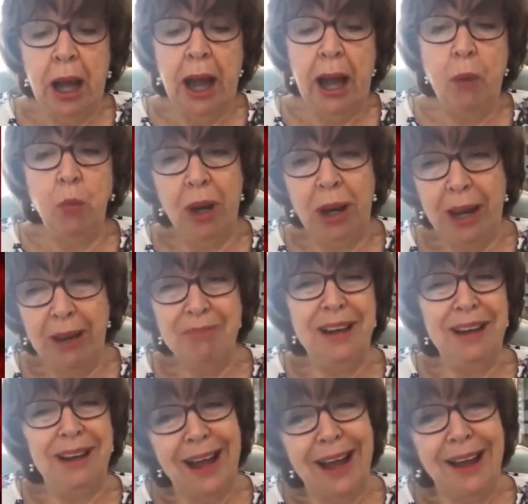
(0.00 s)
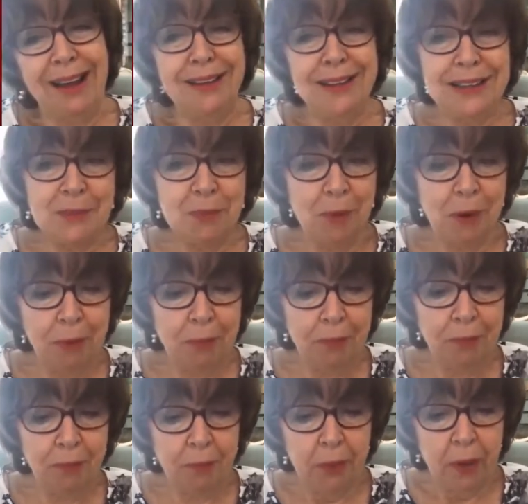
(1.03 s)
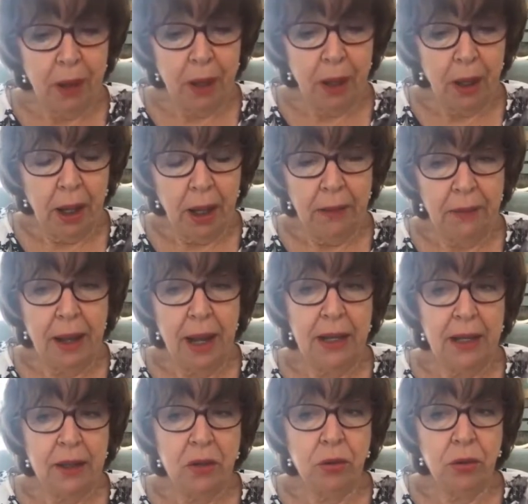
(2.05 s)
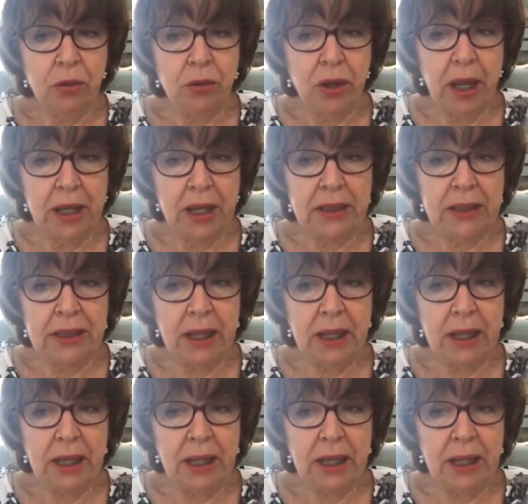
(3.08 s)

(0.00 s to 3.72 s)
and we'll get this one. And they thought they'd